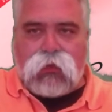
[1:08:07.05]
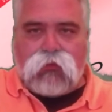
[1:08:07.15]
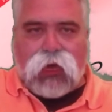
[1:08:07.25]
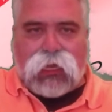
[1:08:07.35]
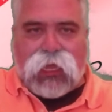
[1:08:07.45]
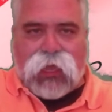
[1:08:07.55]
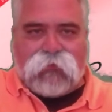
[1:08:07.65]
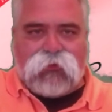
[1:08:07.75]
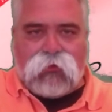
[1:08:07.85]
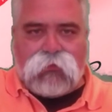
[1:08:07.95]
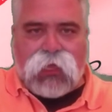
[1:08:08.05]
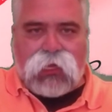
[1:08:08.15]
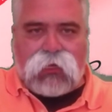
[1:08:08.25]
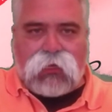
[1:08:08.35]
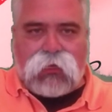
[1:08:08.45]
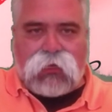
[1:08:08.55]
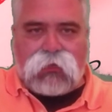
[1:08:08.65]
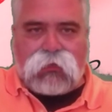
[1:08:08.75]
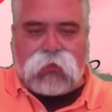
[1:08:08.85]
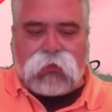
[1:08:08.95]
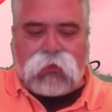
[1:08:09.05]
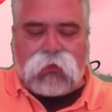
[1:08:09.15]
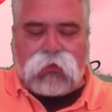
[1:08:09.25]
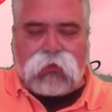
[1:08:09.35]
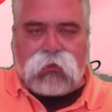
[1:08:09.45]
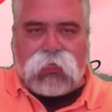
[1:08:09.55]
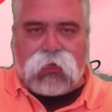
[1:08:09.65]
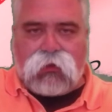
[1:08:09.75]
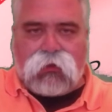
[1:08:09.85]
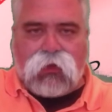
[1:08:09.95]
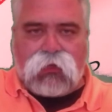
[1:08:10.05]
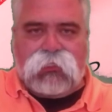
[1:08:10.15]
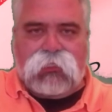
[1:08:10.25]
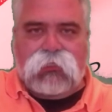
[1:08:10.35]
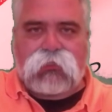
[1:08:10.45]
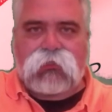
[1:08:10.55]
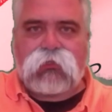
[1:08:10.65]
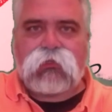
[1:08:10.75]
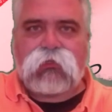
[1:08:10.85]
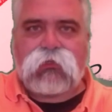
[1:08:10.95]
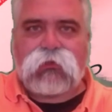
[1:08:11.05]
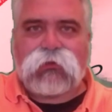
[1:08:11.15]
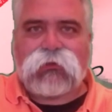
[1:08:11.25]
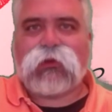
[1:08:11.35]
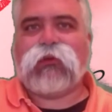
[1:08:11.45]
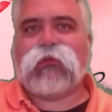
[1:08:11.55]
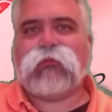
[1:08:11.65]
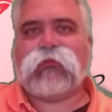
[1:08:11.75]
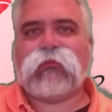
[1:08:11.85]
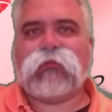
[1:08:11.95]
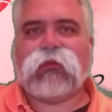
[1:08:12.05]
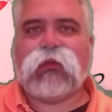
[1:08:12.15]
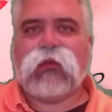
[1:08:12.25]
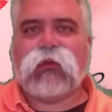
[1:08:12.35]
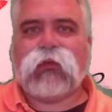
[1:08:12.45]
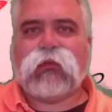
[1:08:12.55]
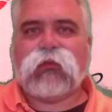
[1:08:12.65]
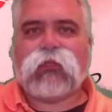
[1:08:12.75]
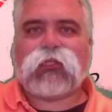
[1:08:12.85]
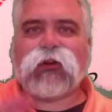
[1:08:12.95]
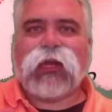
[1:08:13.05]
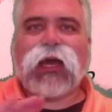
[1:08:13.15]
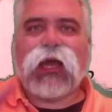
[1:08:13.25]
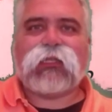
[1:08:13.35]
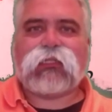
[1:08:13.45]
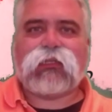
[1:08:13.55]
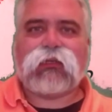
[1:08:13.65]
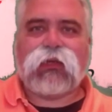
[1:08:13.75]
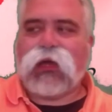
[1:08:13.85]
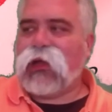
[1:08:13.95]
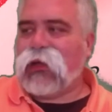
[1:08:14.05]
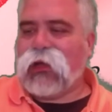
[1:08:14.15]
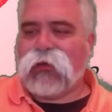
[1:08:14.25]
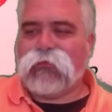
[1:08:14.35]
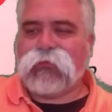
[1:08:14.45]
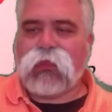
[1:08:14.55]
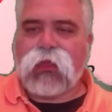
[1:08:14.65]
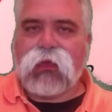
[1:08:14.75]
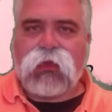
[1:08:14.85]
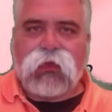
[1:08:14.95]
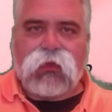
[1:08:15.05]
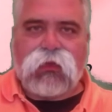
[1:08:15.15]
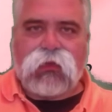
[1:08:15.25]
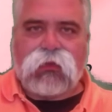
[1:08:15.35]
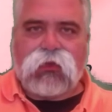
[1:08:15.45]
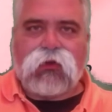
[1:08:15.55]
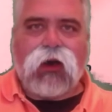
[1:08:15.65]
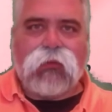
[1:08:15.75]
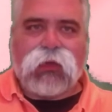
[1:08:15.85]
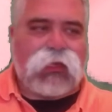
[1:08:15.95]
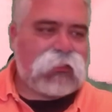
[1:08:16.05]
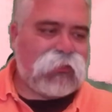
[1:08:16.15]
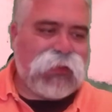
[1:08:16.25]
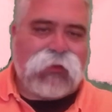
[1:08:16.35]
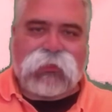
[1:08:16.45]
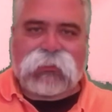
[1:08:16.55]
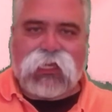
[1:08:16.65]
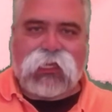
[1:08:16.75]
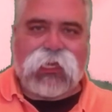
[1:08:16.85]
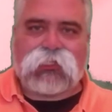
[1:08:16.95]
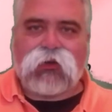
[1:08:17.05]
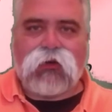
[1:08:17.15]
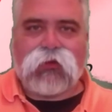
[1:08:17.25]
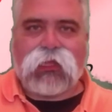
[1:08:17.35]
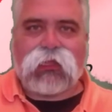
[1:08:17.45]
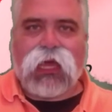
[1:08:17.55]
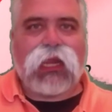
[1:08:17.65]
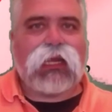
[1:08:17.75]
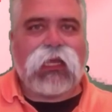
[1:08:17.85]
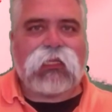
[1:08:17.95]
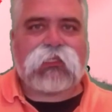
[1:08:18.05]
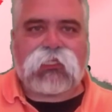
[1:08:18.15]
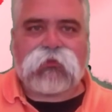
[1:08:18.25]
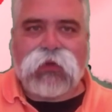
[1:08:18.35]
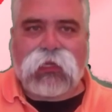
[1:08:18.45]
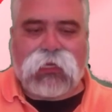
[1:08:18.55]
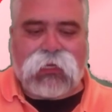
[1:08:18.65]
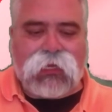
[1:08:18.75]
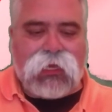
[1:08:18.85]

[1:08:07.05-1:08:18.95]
While I have to admit that Locke's... Oh. Sorry, guys. You caught me, and somehow this thing kicks on when I least expect it.